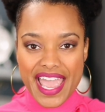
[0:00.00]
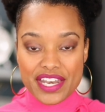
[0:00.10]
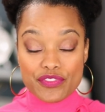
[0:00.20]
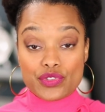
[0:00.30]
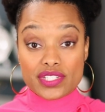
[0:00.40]

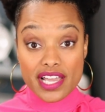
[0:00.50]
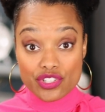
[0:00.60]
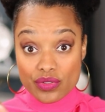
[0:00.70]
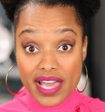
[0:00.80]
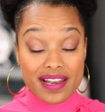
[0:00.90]
And if you
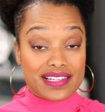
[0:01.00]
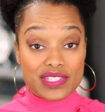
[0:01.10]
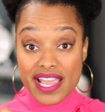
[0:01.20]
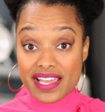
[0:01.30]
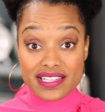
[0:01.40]
schedule that a
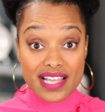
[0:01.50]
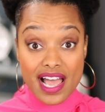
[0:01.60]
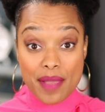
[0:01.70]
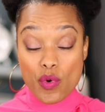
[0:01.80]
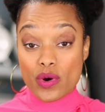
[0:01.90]
day at a
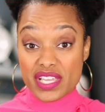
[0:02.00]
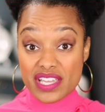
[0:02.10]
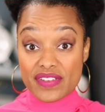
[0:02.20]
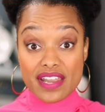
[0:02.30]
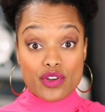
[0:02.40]
time, or
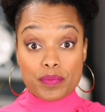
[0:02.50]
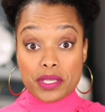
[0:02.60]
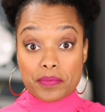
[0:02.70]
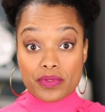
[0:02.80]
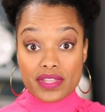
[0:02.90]
even I know
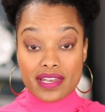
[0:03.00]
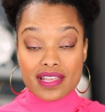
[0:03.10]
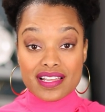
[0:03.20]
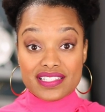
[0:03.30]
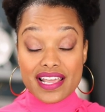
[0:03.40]
people that
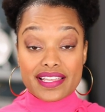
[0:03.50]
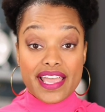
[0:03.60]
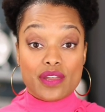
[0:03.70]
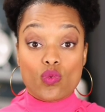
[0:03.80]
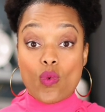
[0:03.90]

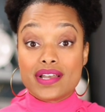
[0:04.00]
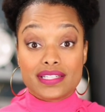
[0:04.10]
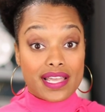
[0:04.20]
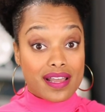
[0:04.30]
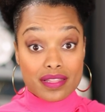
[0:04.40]
dedicate one
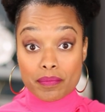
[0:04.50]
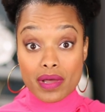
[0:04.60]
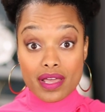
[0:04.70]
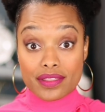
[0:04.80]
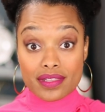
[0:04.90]
day out of the
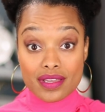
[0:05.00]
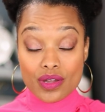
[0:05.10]
month